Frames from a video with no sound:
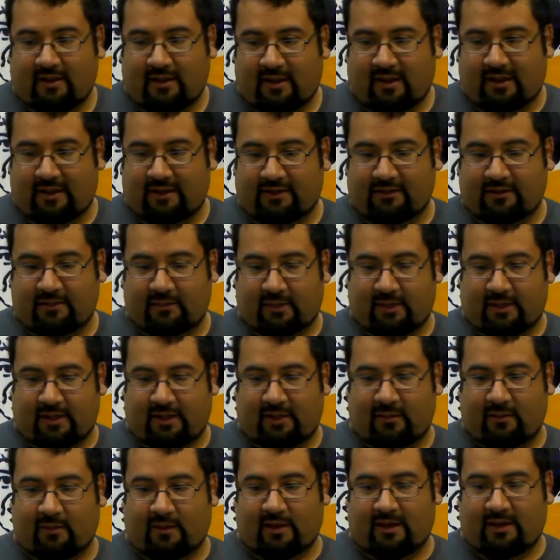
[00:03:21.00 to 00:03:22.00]
It's
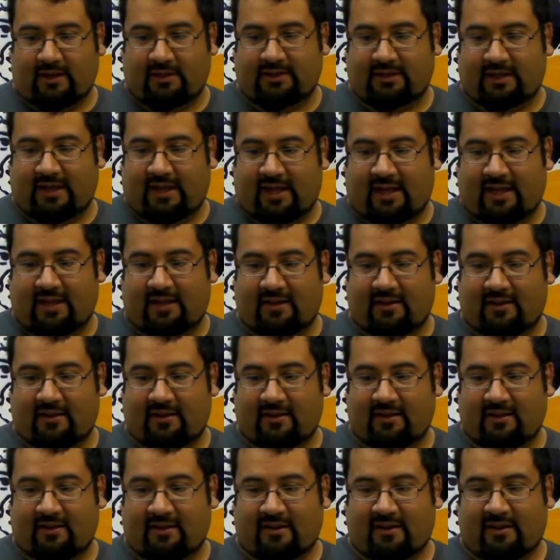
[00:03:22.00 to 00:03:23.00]
really where it's not
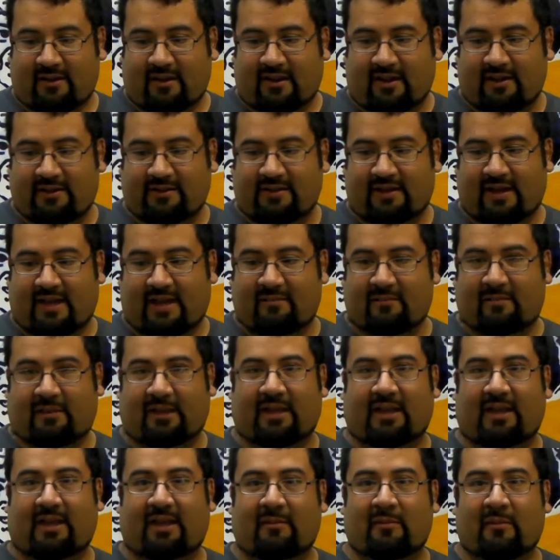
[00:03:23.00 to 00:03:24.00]

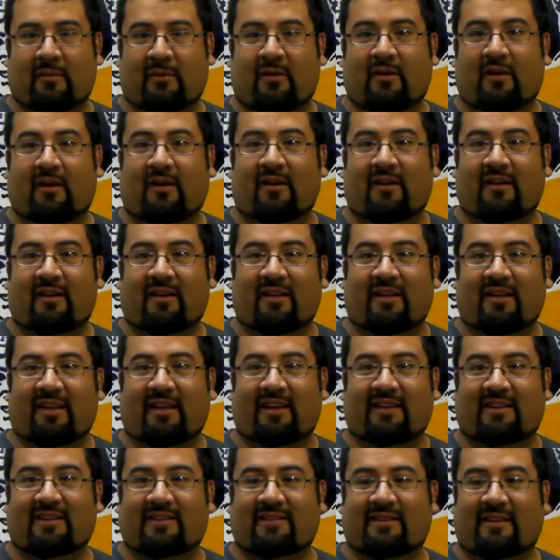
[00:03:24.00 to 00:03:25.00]
me anymore.
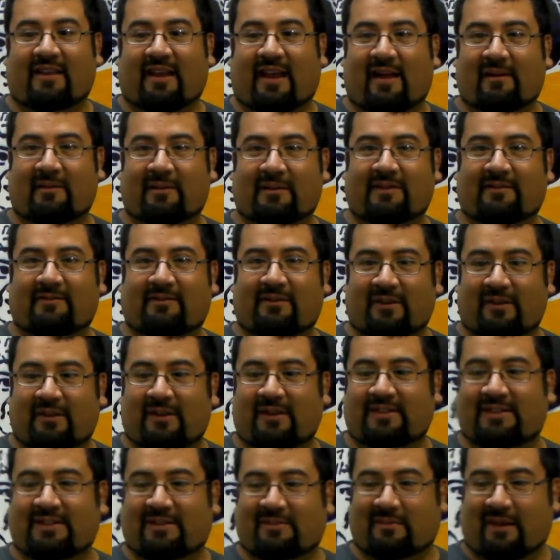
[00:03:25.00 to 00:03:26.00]
I'm
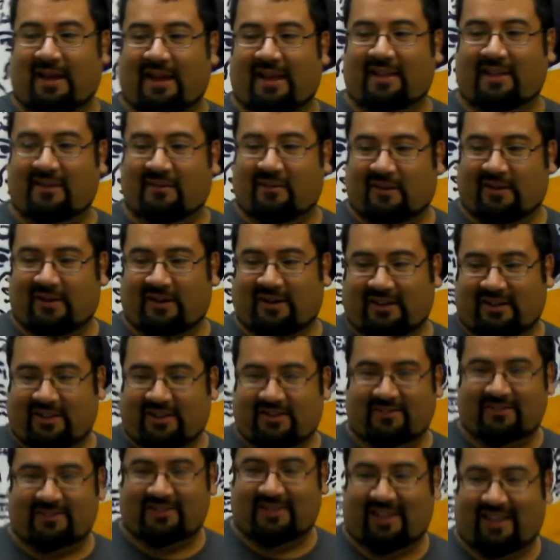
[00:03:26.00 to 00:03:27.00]
influenced by the work
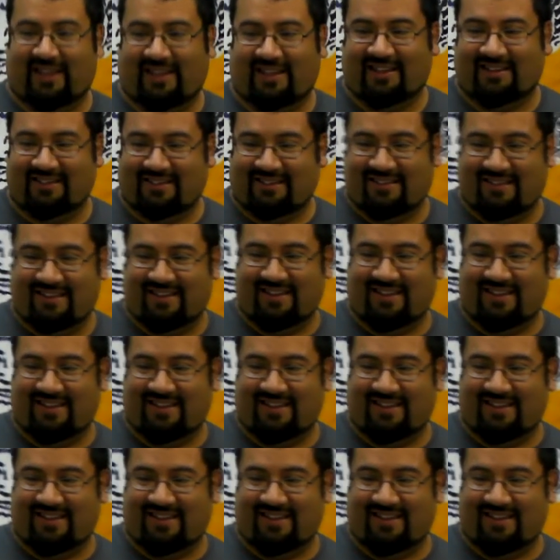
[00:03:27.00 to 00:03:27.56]
of Zayas.